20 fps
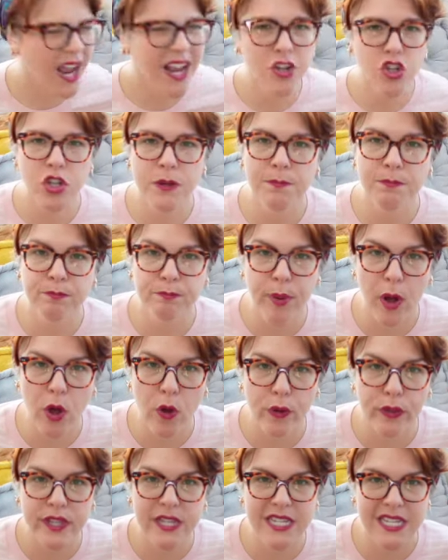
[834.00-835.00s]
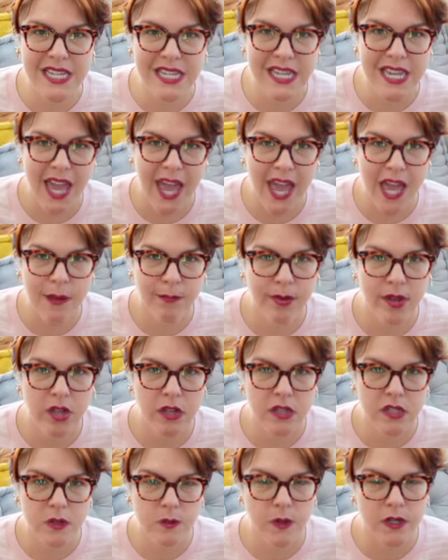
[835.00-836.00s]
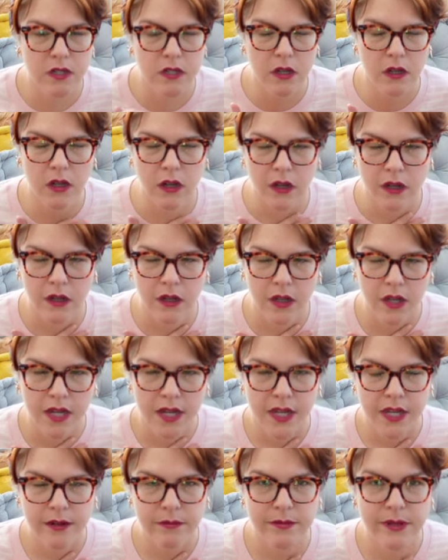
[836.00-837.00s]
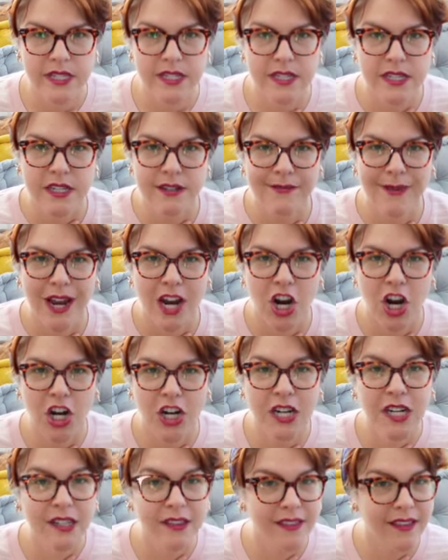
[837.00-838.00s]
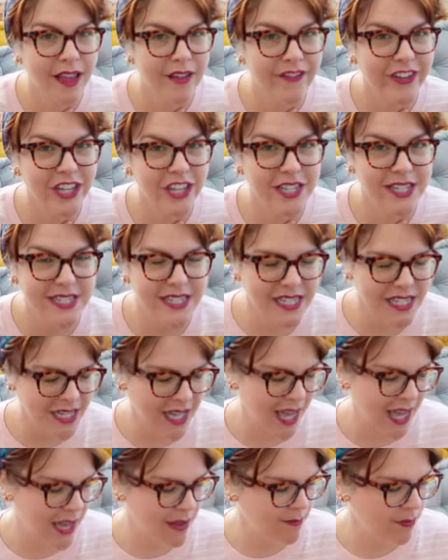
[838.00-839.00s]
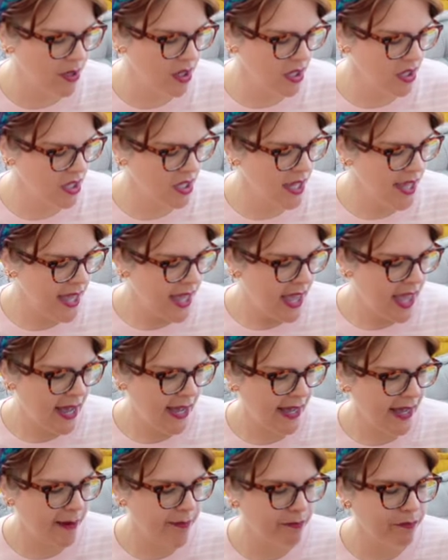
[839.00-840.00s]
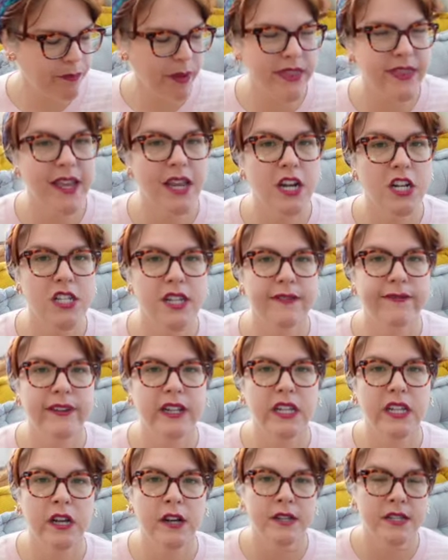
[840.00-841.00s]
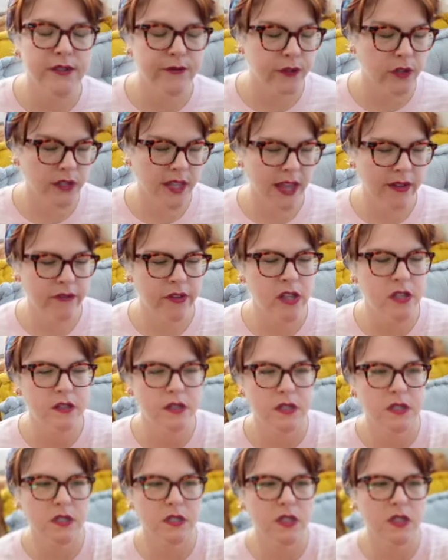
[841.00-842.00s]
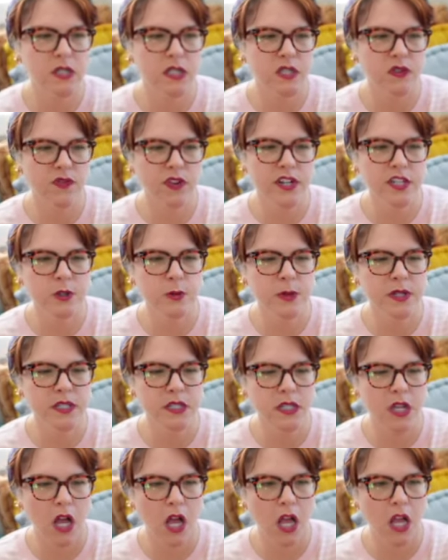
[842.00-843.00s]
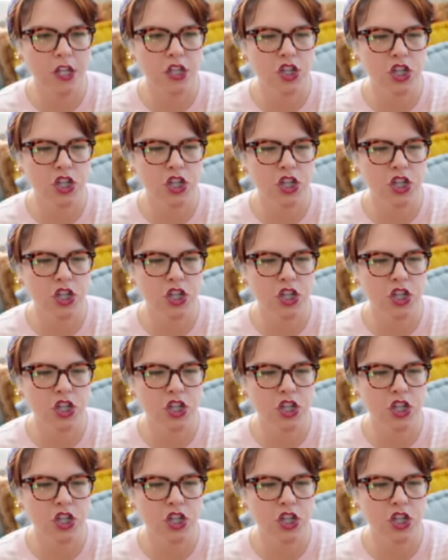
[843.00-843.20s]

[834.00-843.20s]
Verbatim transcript: actually both DK books, which, oh, be still in my heart, love a good DK book, but they are definitely on different levels. So this first one is called